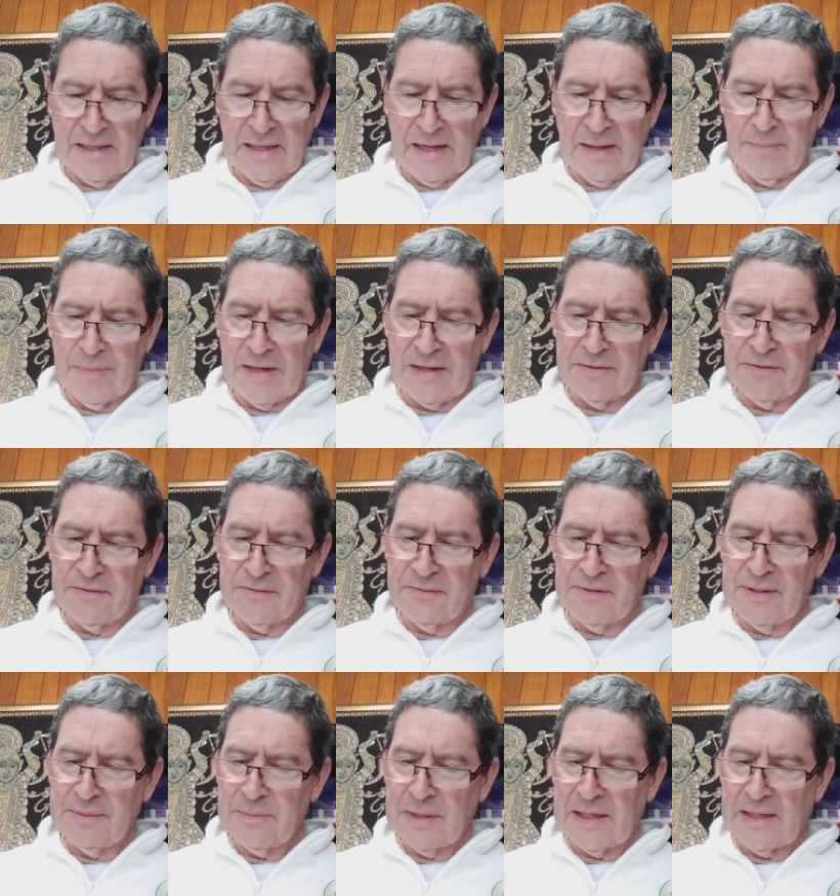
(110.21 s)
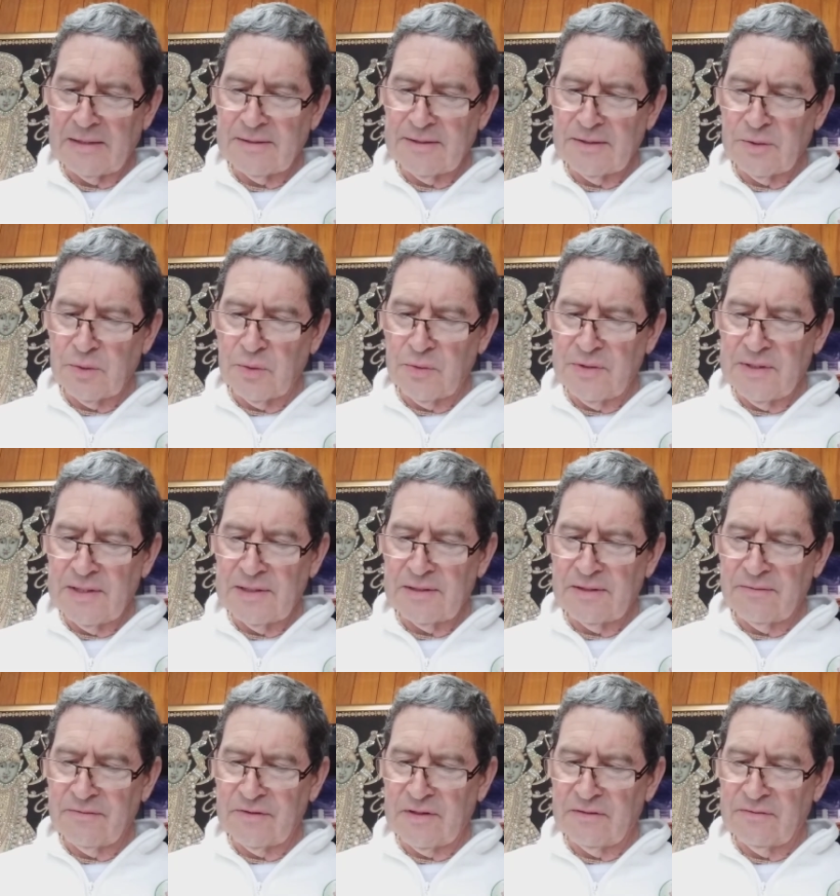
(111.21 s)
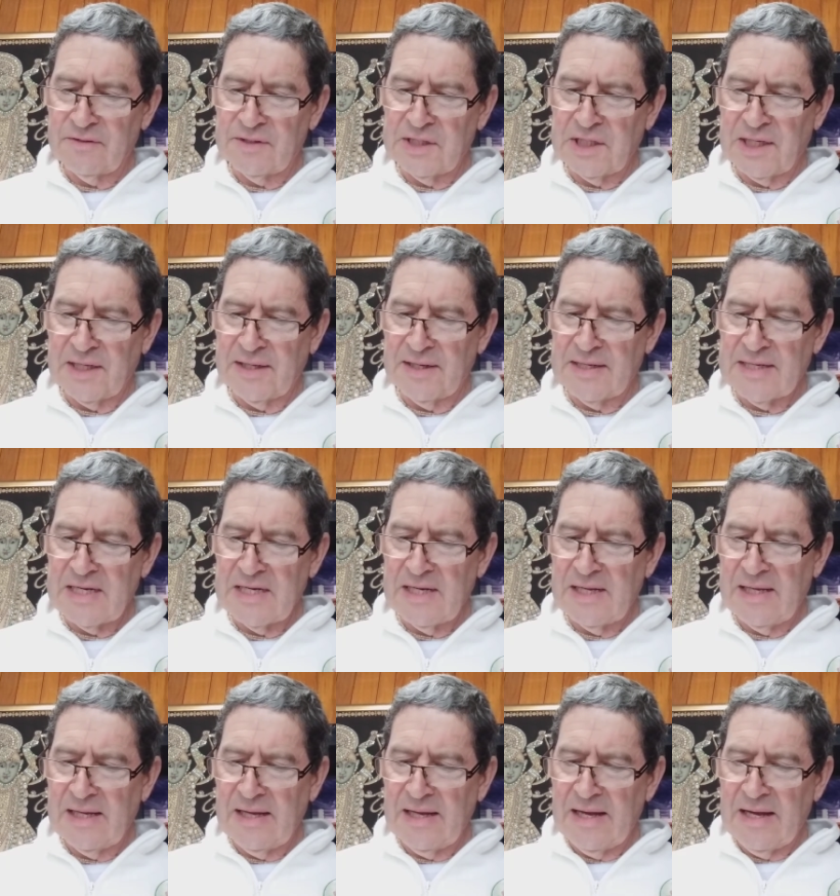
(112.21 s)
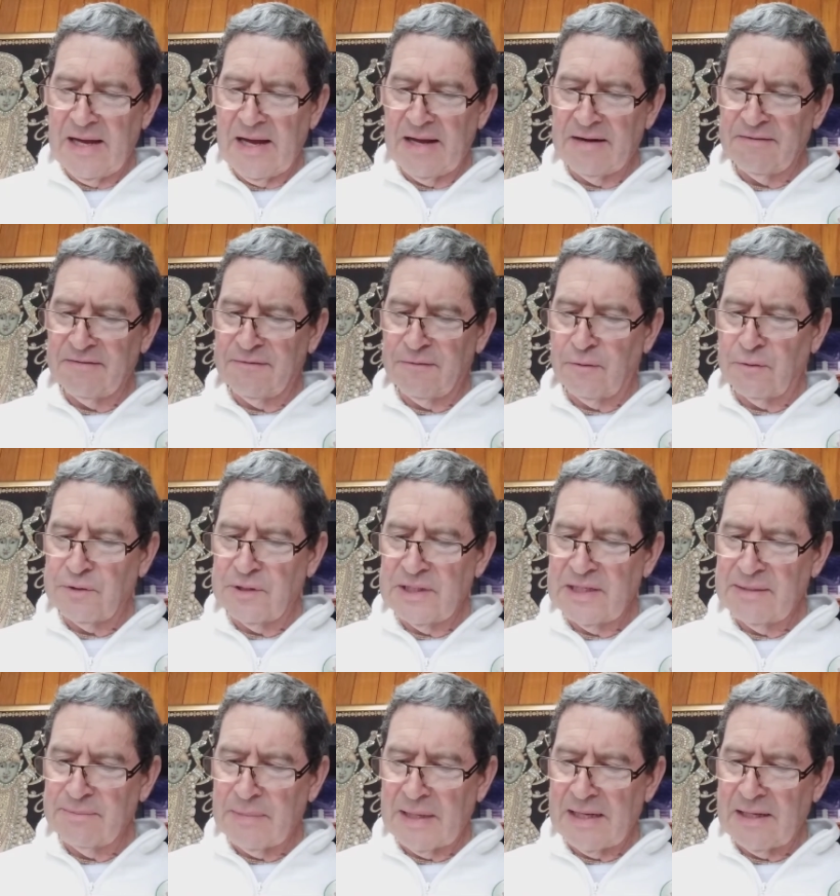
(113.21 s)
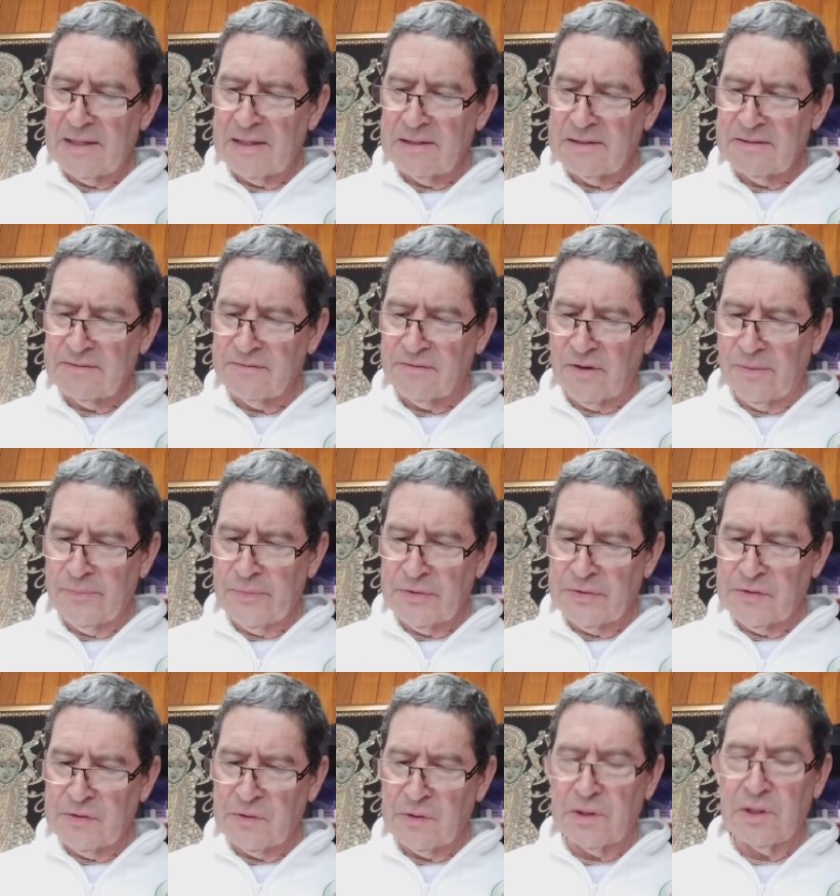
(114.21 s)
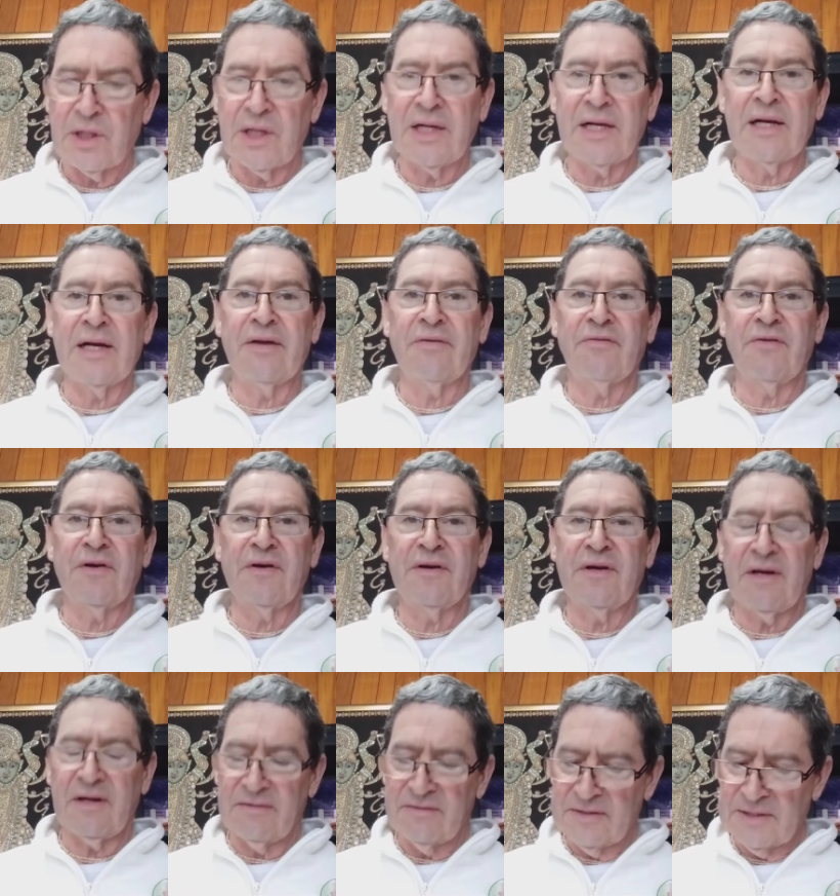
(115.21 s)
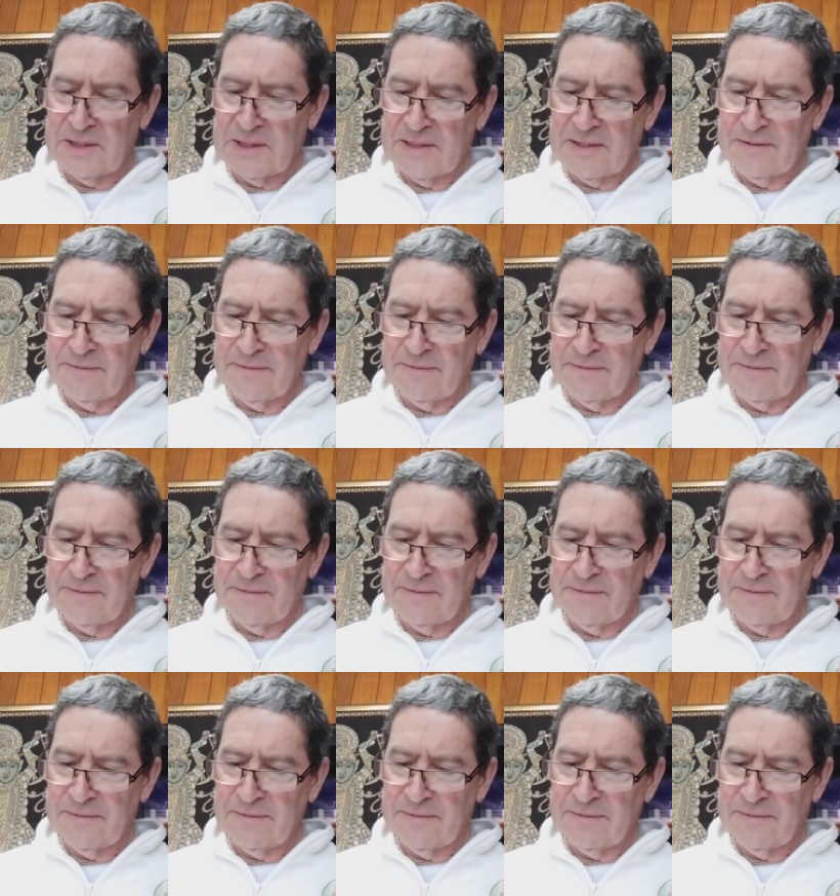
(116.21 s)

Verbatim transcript: about three miles northeast of Govardhan and 14 miles from Mathura and Vrindavan.